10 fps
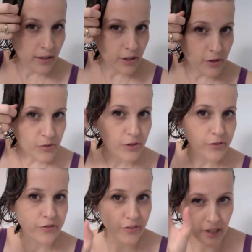use your
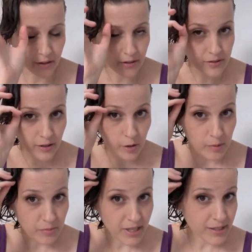fingers a little
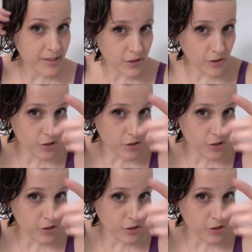bit because these are